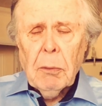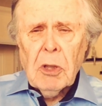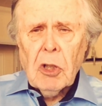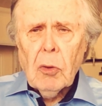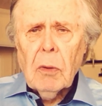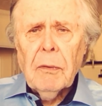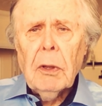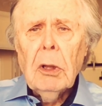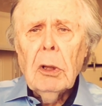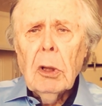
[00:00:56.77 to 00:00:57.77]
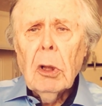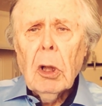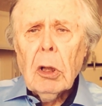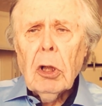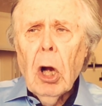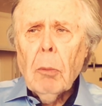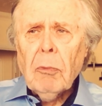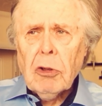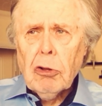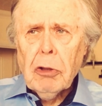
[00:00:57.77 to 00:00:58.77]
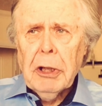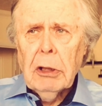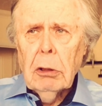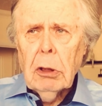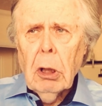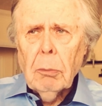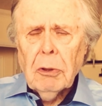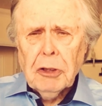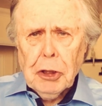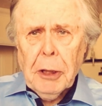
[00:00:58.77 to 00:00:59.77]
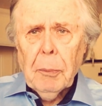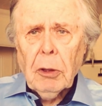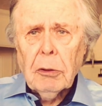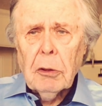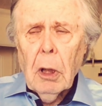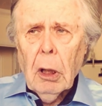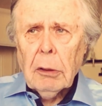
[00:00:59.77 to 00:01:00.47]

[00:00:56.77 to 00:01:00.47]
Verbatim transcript: There was a sort of a camaraderie, comradeship on,